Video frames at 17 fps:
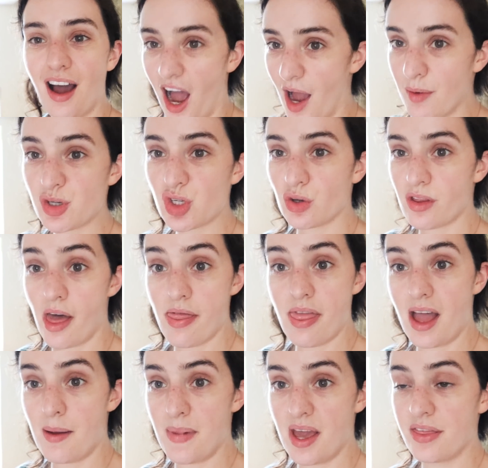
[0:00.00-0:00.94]
I'm sure that
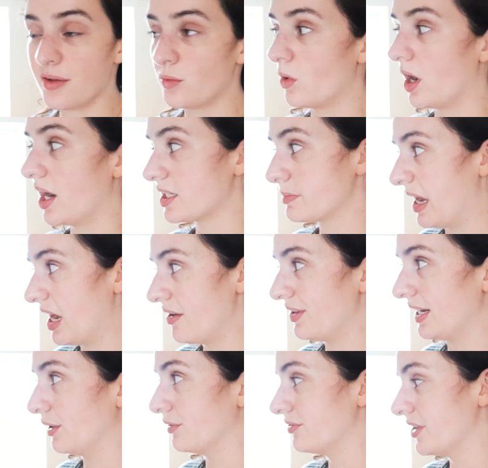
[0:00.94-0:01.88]
that method works
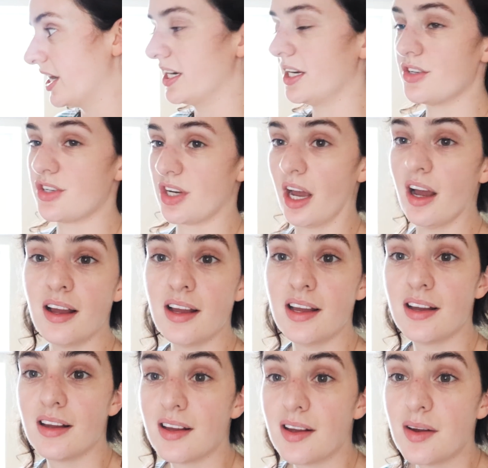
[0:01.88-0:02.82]
perfectly on furniture,
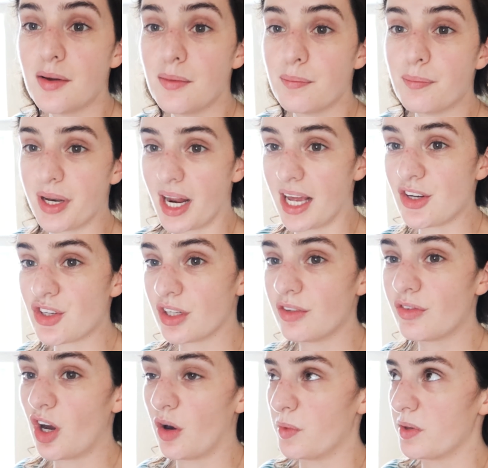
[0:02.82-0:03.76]
but I
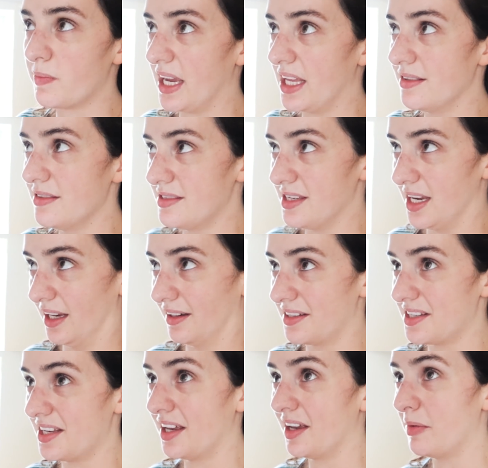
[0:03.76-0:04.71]
should have gone with my
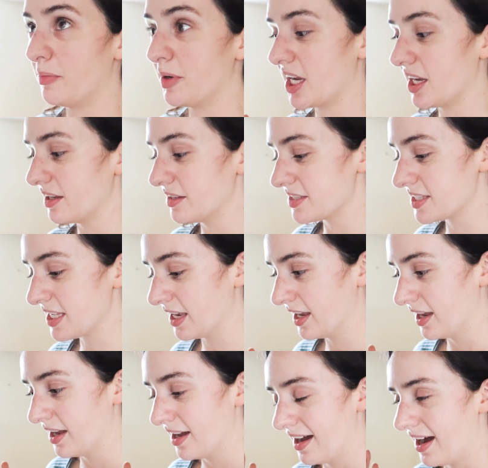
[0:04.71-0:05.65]
instinct, because
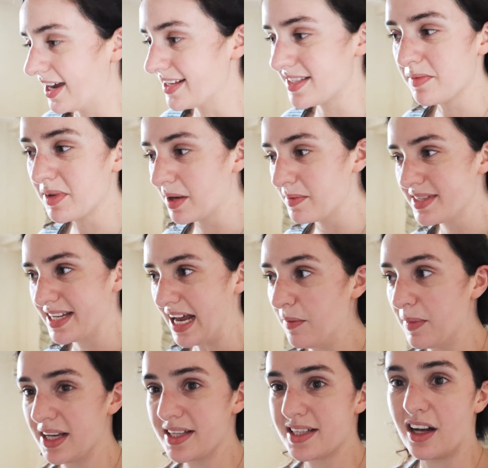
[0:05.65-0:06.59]
I sometimes
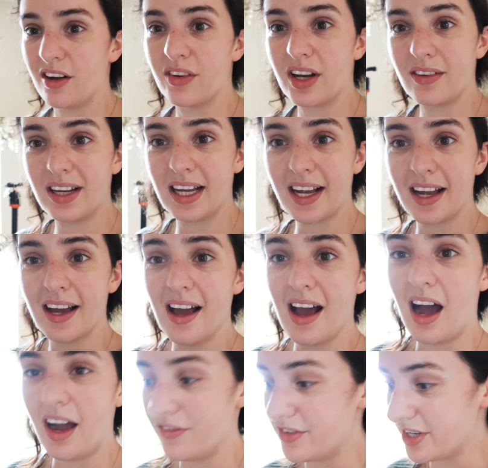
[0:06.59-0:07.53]
doubt myself, and
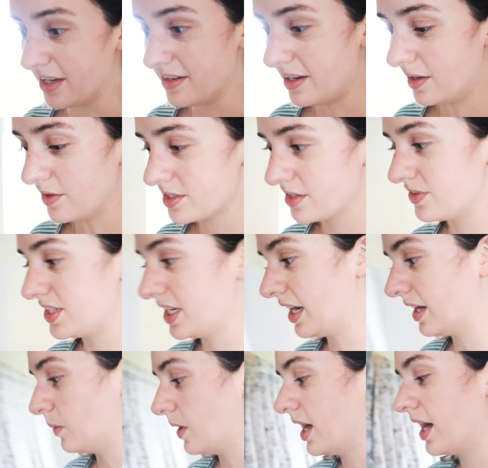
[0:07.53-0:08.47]
I've done lots of
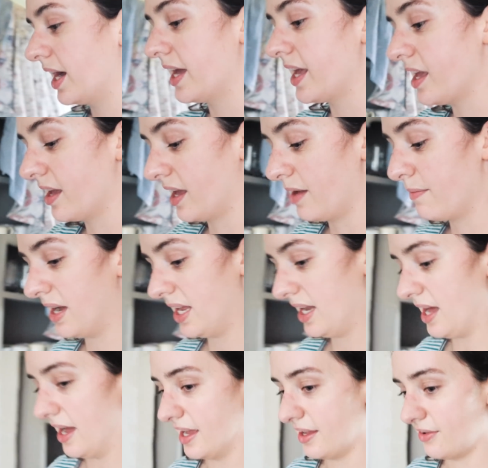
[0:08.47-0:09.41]
DIY in my
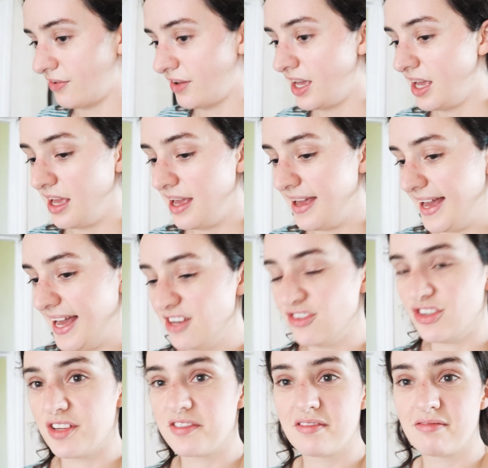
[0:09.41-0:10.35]
life,
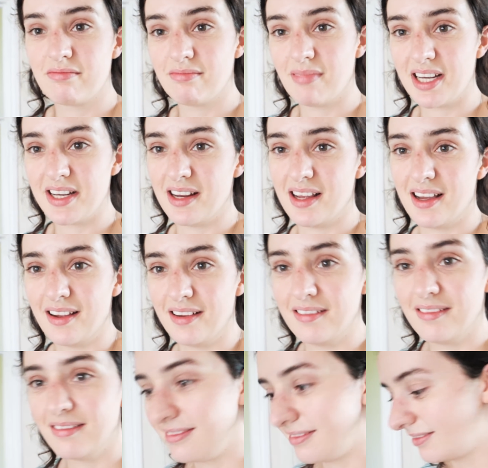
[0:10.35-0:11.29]
and just, I don't
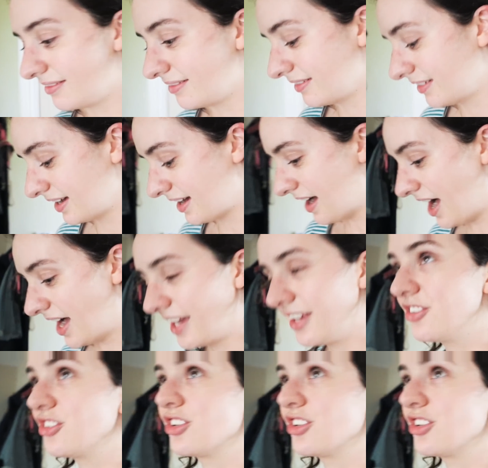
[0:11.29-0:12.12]
know, I